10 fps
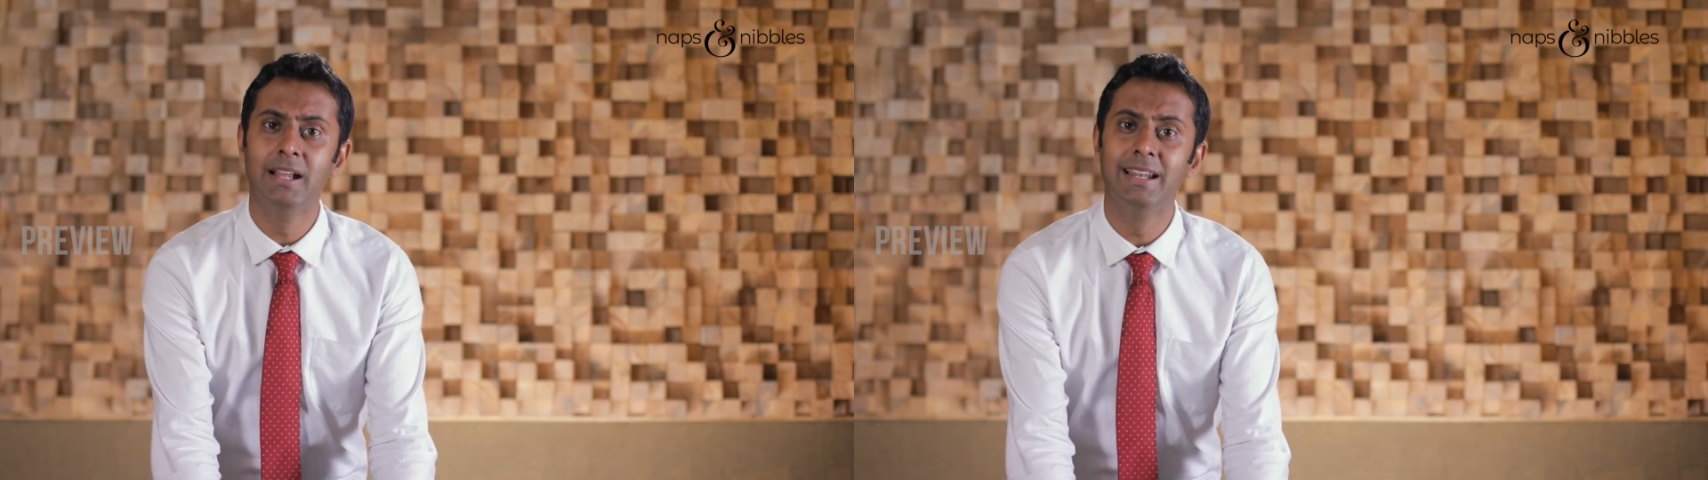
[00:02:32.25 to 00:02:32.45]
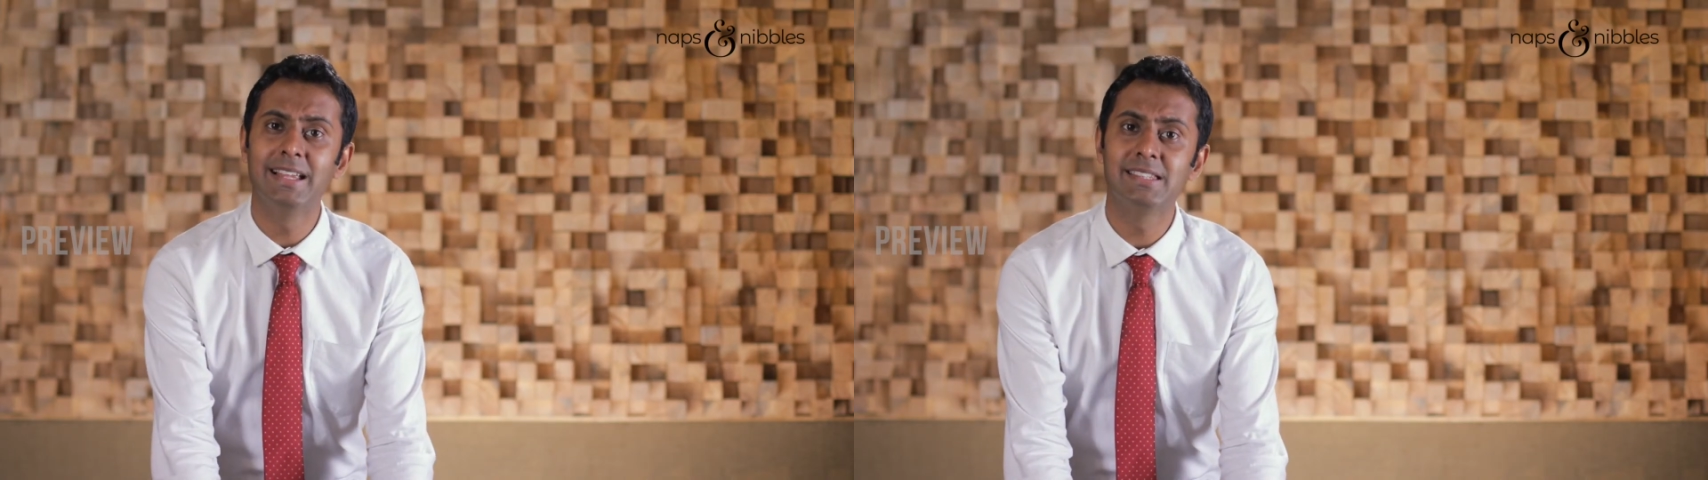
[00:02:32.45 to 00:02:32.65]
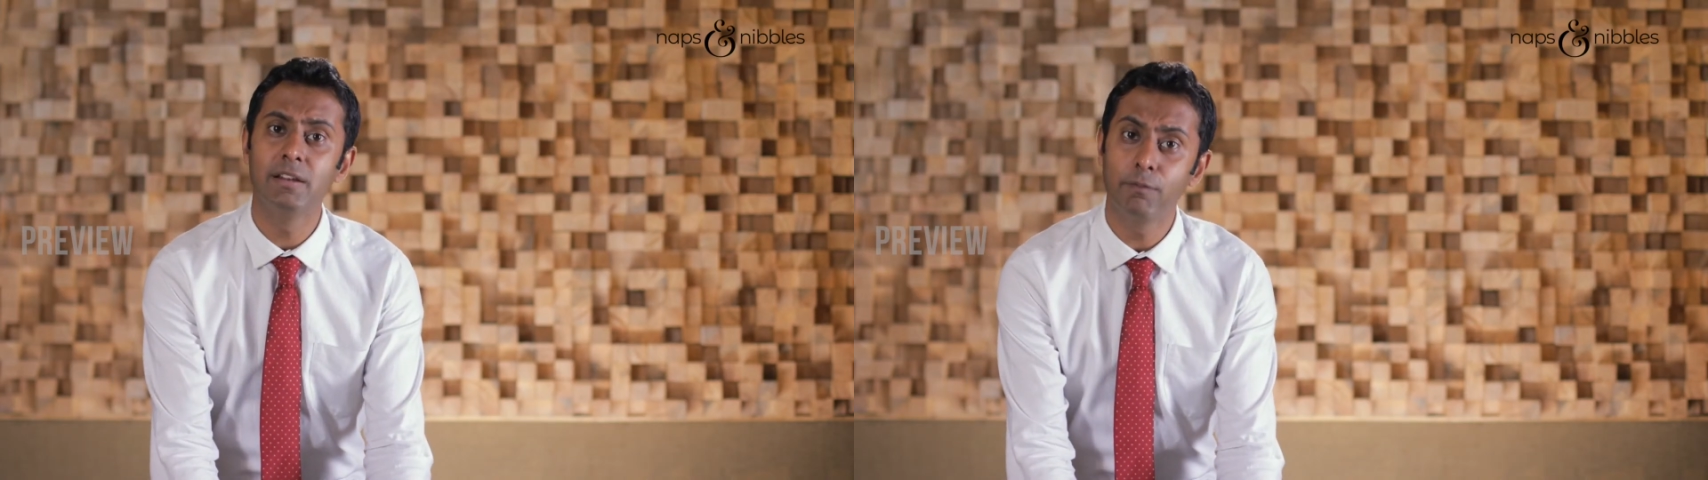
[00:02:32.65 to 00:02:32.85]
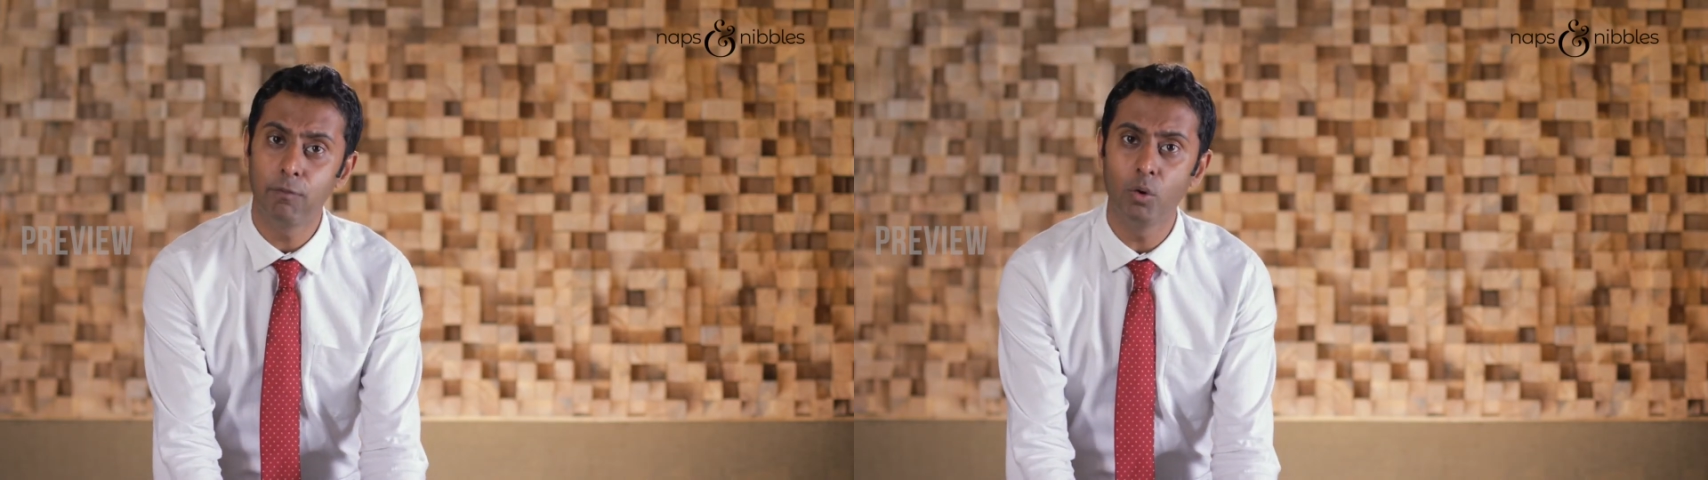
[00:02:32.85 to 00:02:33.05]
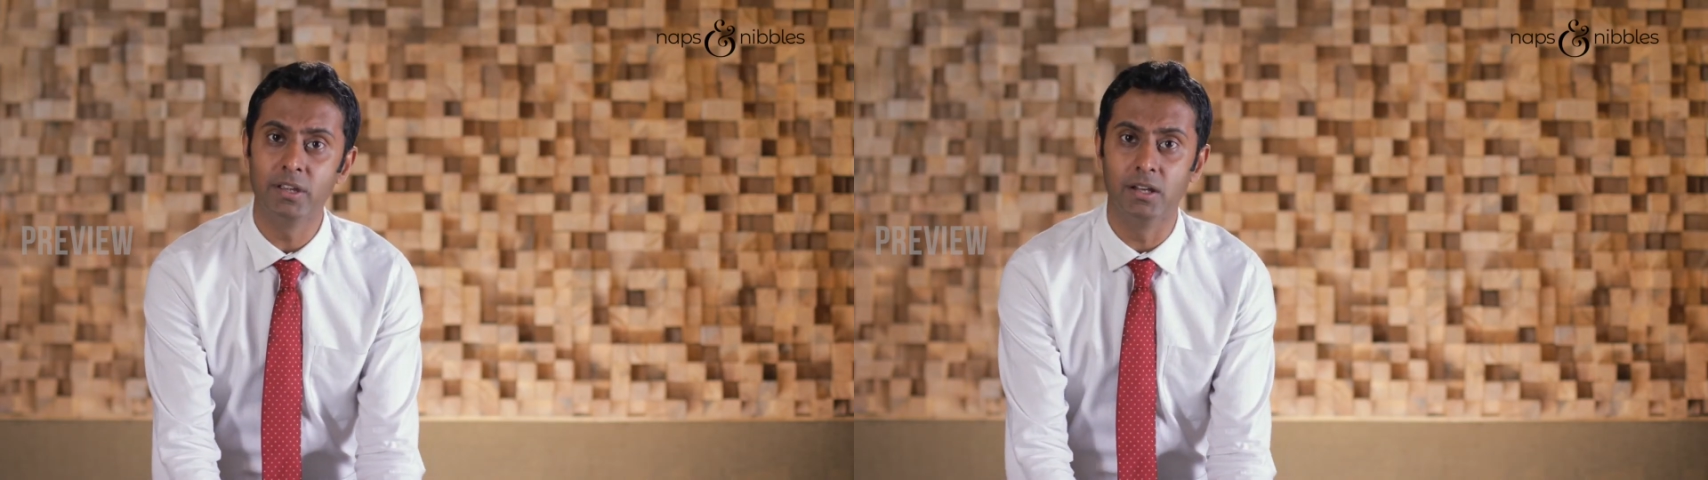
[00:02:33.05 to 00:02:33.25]
less than
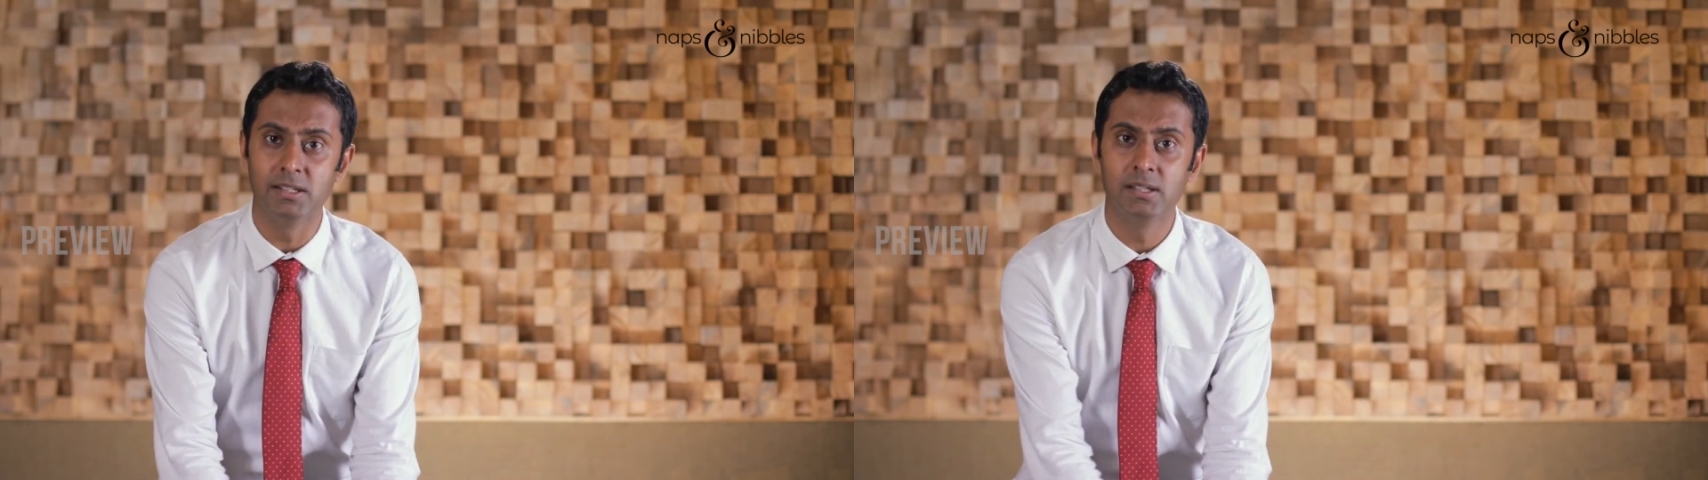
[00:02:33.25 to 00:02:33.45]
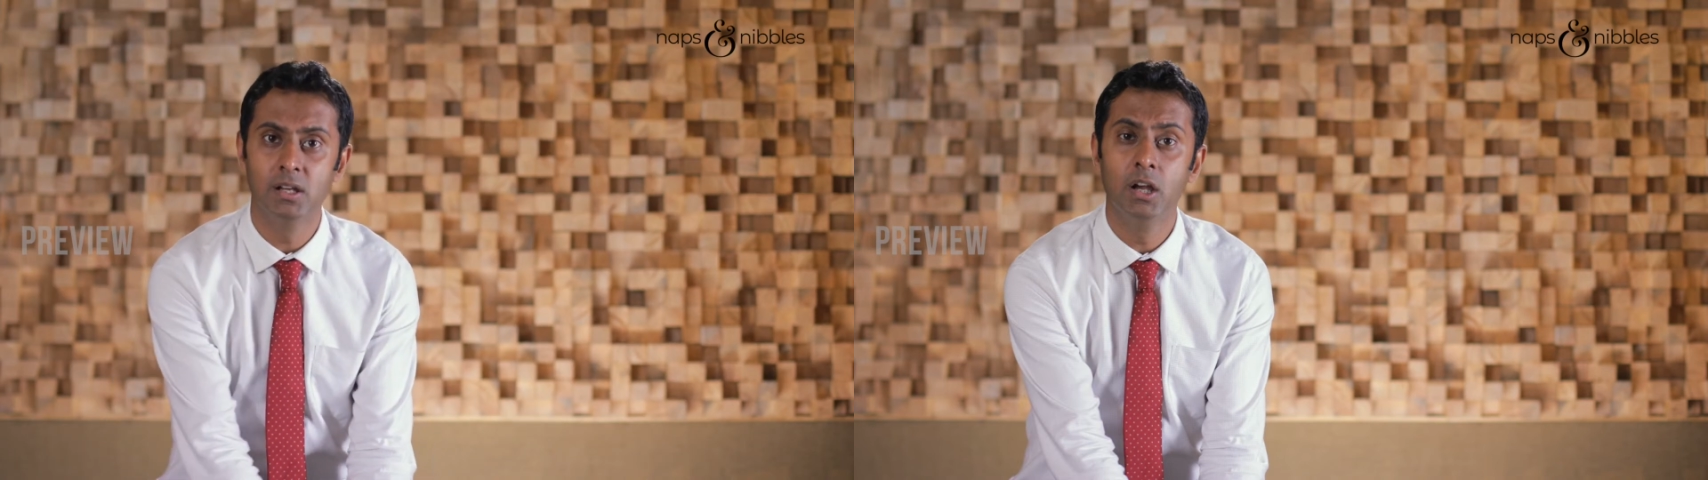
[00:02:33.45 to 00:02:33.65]
4 years,